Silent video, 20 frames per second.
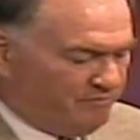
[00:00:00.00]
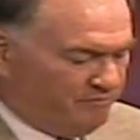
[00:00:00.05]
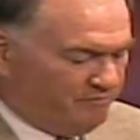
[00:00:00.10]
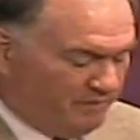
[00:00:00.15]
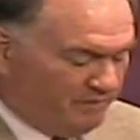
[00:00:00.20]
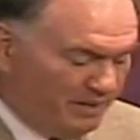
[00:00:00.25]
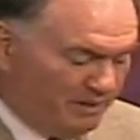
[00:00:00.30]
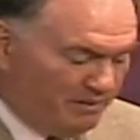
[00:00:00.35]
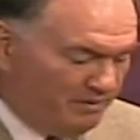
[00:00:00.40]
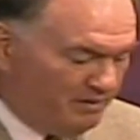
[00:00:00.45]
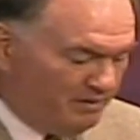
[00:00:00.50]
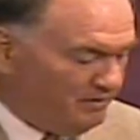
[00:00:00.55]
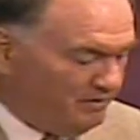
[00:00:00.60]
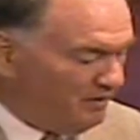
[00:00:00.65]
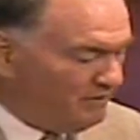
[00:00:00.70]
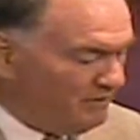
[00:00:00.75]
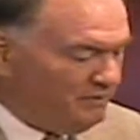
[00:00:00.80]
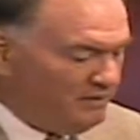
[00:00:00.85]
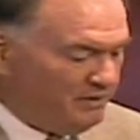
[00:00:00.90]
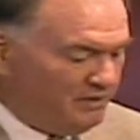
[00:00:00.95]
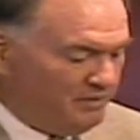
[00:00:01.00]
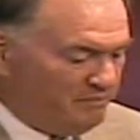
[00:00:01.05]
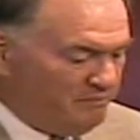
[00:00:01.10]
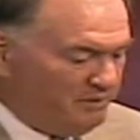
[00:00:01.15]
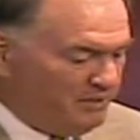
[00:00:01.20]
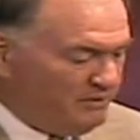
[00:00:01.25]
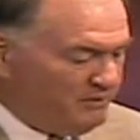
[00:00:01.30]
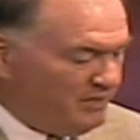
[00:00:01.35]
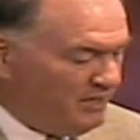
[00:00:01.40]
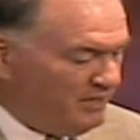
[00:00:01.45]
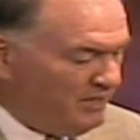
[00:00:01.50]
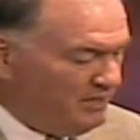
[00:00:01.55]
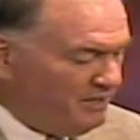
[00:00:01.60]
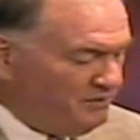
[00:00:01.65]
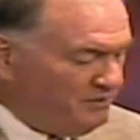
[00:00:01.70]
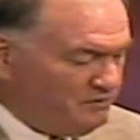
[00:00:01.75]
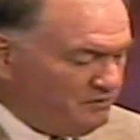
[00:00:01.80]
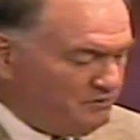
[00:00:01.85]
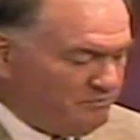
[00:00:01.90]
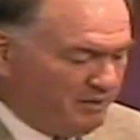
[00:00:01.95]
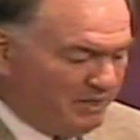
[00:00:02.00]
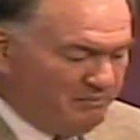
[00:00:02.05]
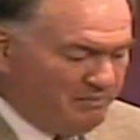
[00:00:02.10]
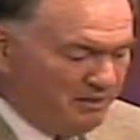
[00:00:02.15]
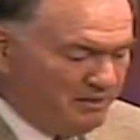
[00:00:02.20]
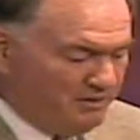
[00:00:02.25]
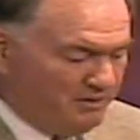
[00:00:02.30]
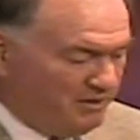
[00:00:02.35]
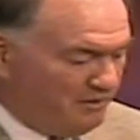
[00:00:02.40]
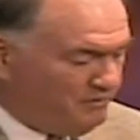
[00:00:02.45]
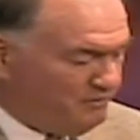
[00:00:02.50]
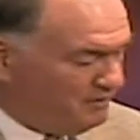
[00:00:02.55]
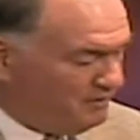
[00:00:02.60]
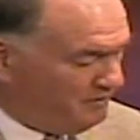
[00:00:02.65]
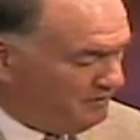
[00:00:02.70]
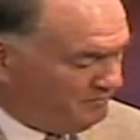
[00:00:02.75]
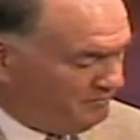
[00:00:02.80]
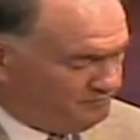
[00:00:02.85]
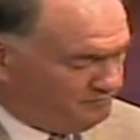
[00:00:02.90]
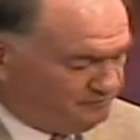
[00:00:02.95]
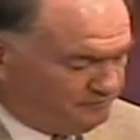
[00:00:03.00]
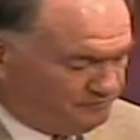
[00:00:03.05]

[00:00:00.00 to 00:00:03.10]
maybe nothing can be changed, maybe nothing